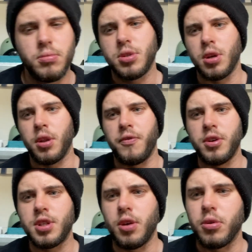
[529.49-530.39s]
So the
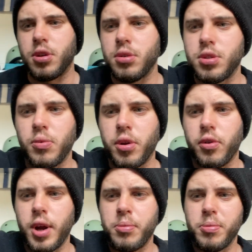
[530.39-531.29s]
first thing you want to do is you want to
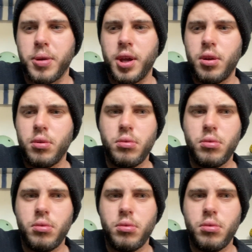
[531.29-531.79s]
grab your bead,